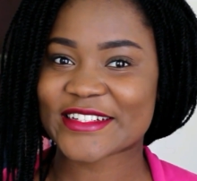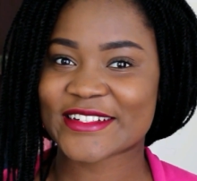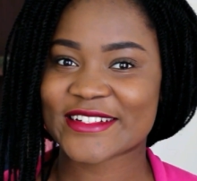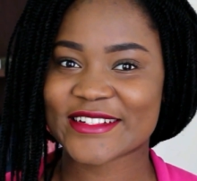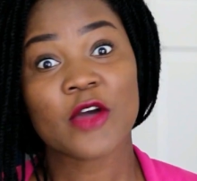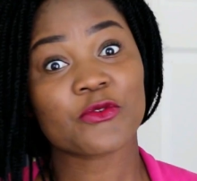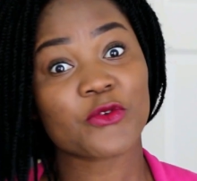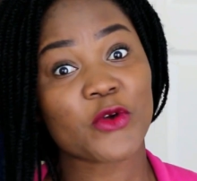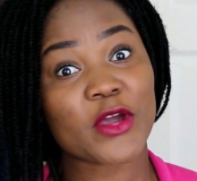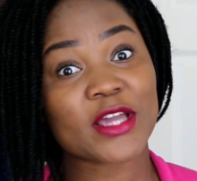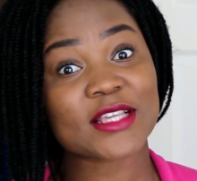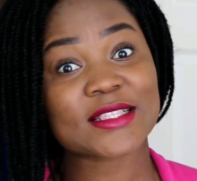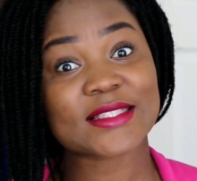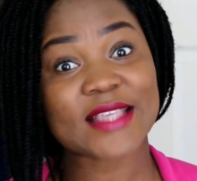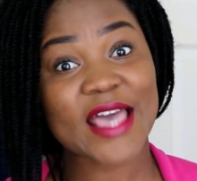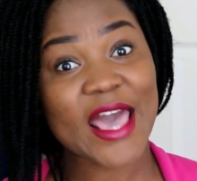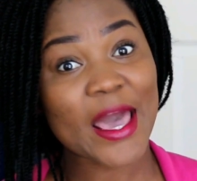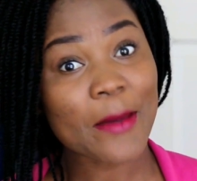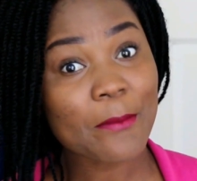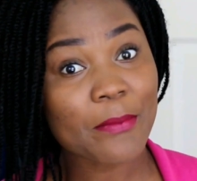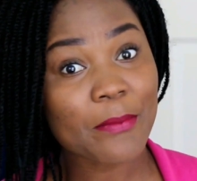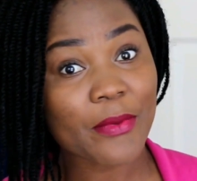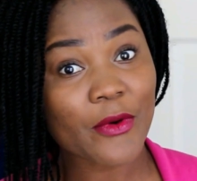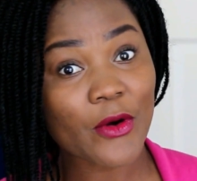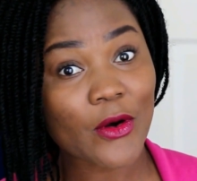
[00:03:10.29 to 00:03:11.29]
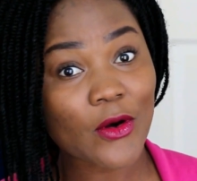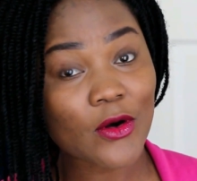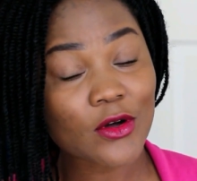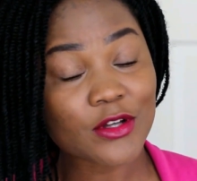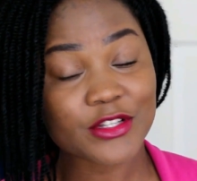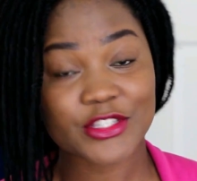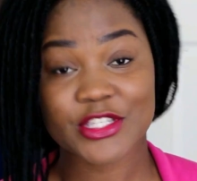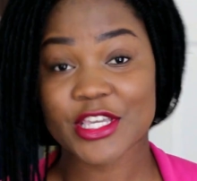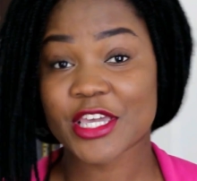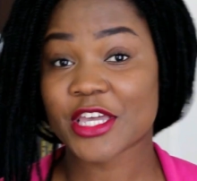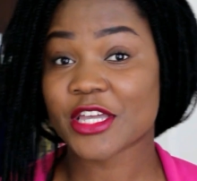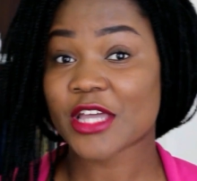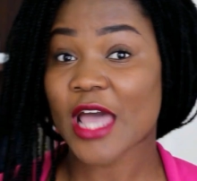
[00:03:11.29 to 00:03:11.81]
For example,
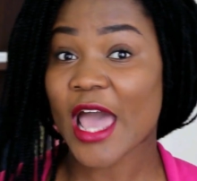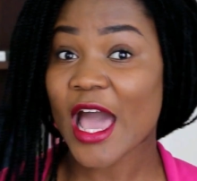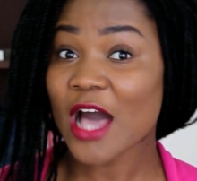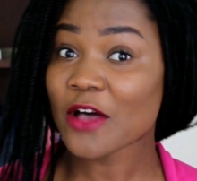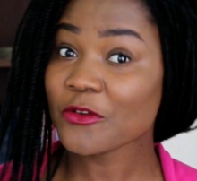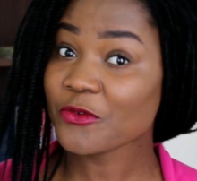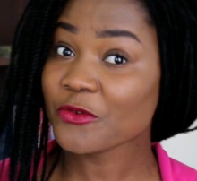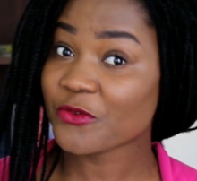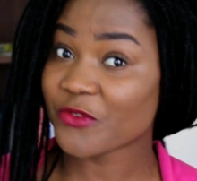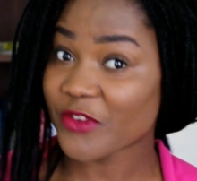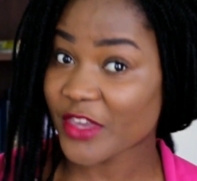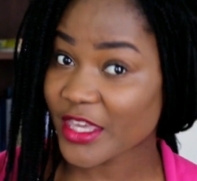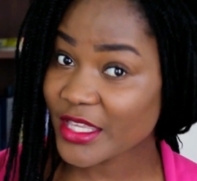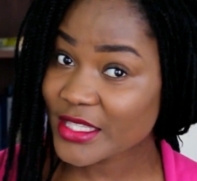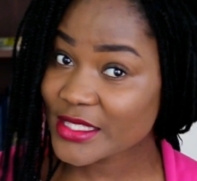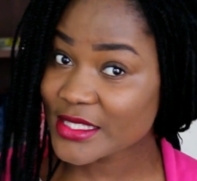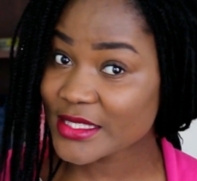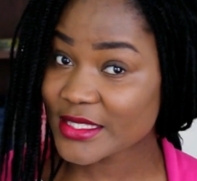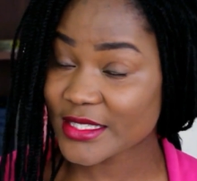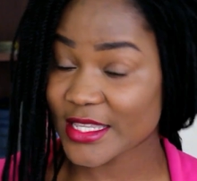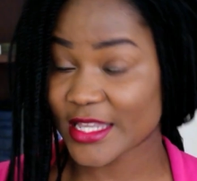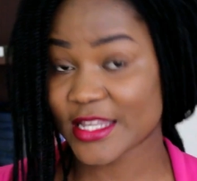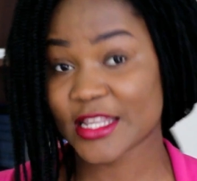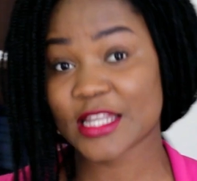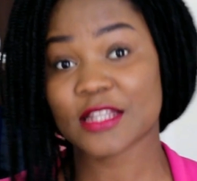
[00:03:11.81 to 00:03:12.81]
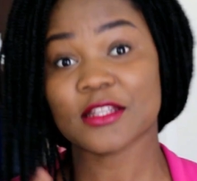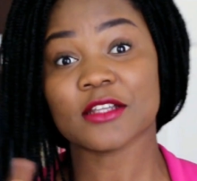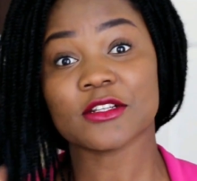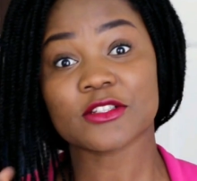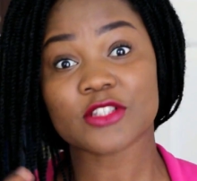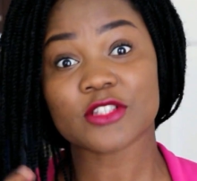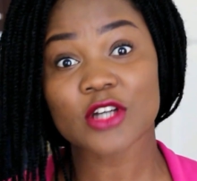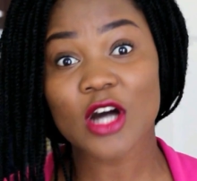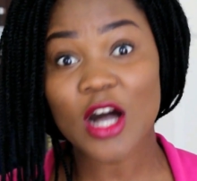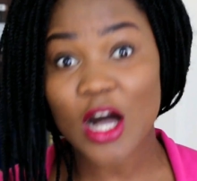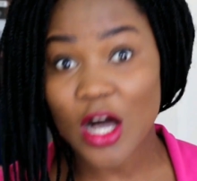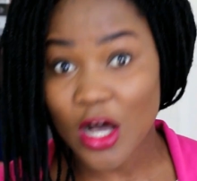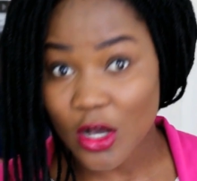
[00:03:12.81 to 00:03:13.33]
their outfits that an
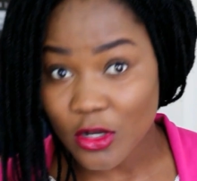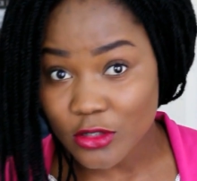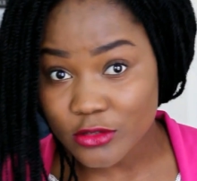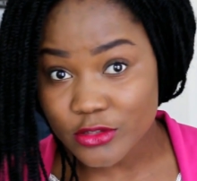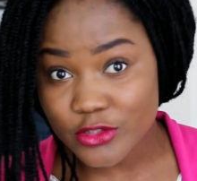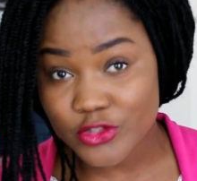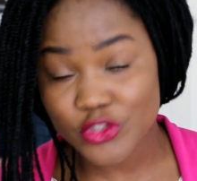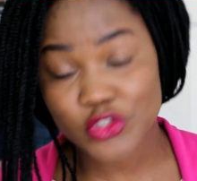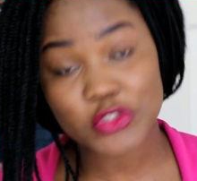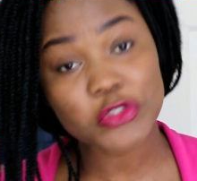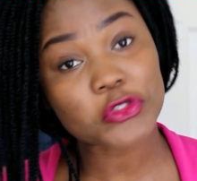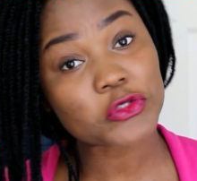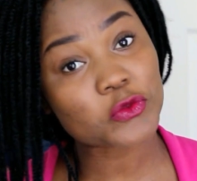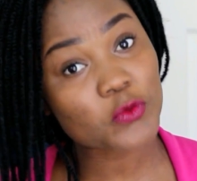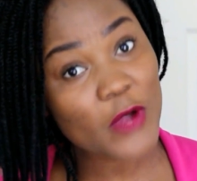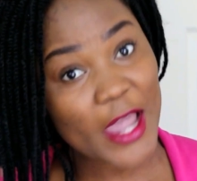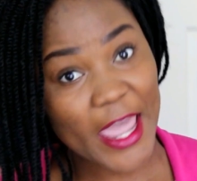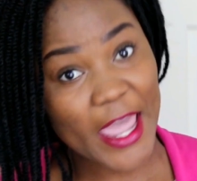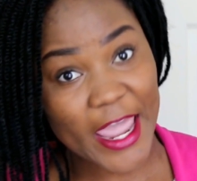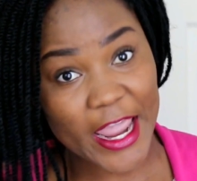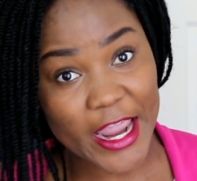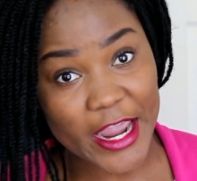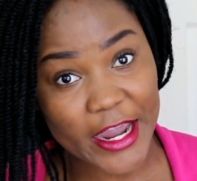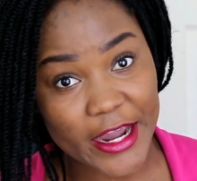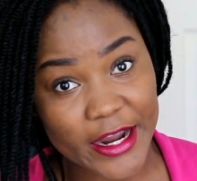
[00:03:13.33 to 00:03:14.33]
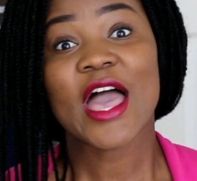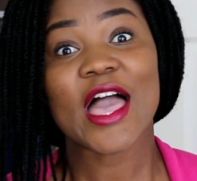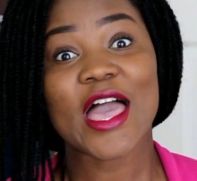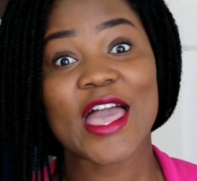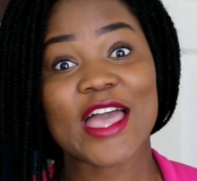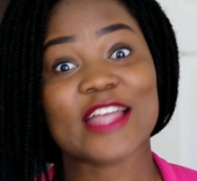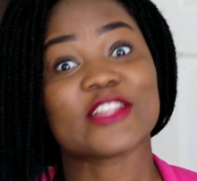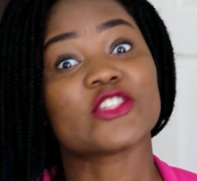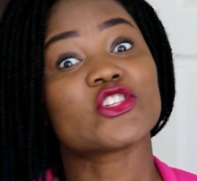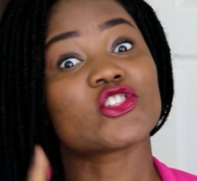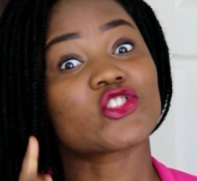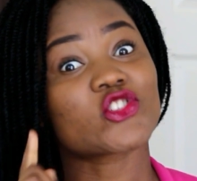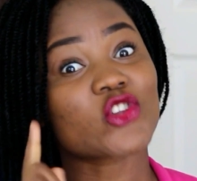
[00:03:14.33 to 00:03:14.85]
adult should wear and
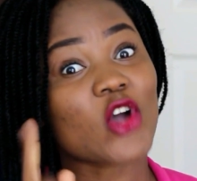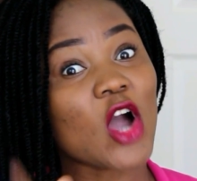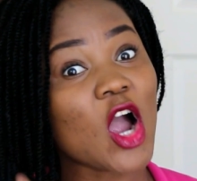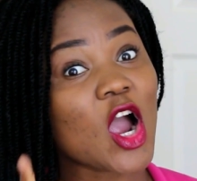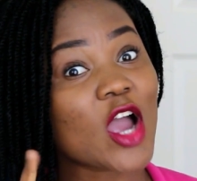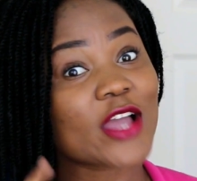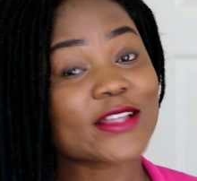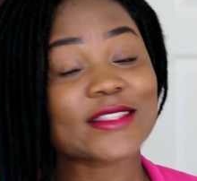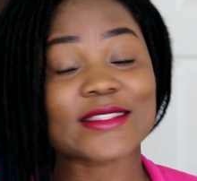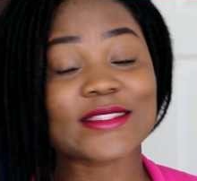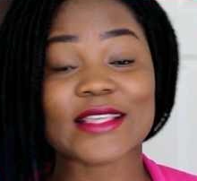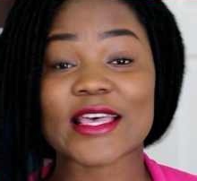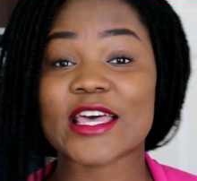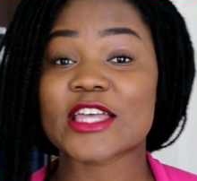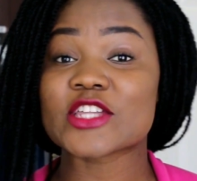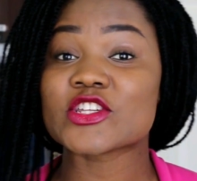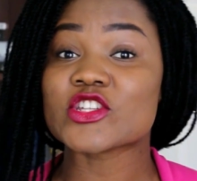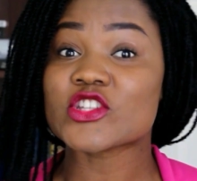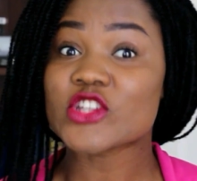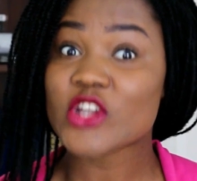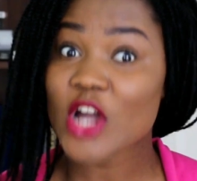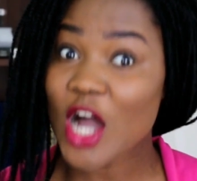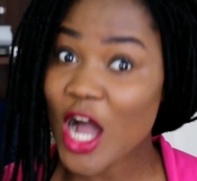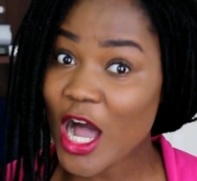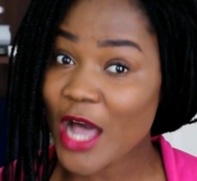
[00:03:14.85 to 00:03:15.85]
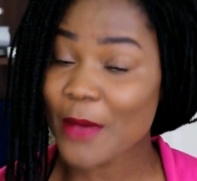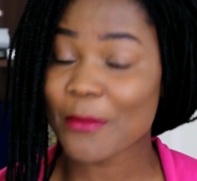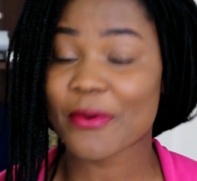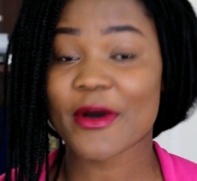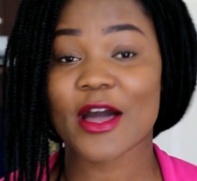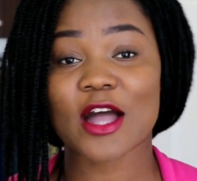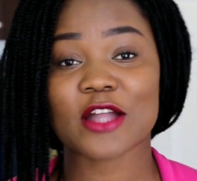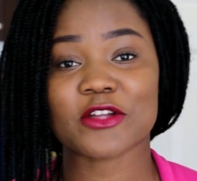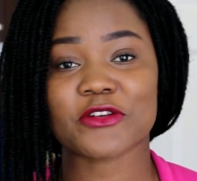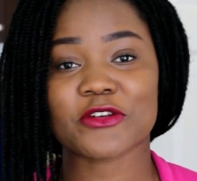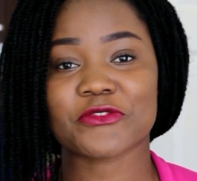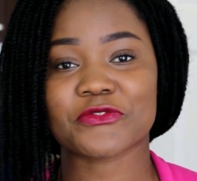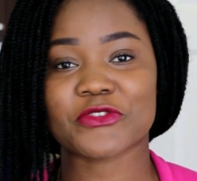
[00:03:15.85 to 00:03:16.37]
shorts and not part
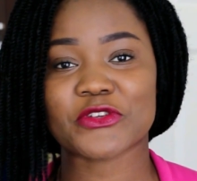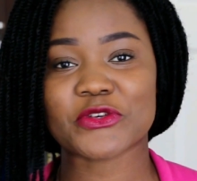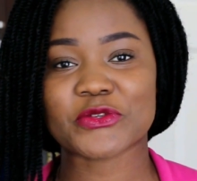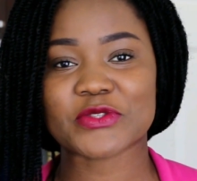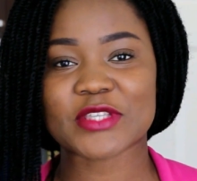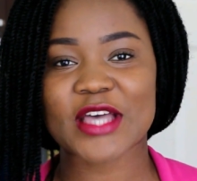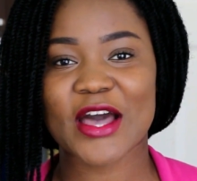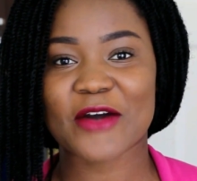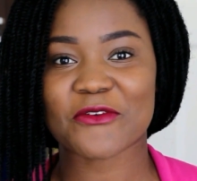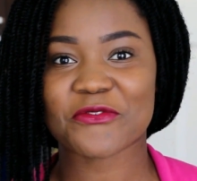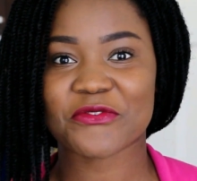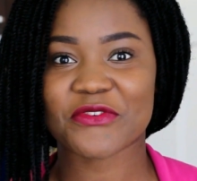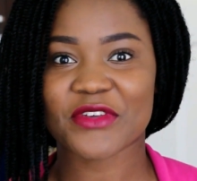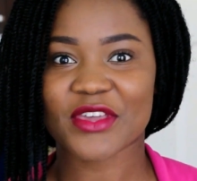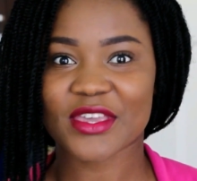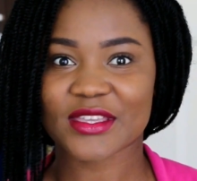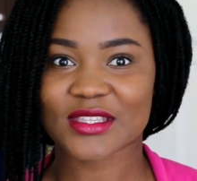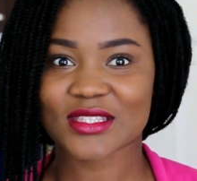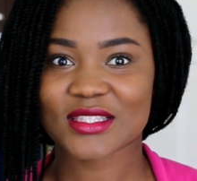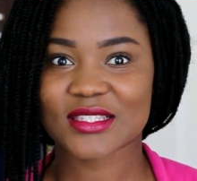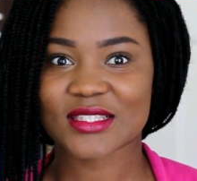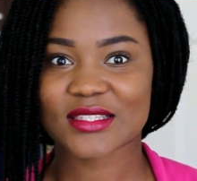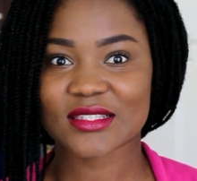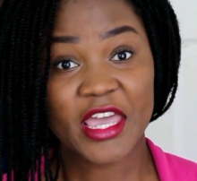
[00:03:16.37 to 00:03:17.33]
of those outfits.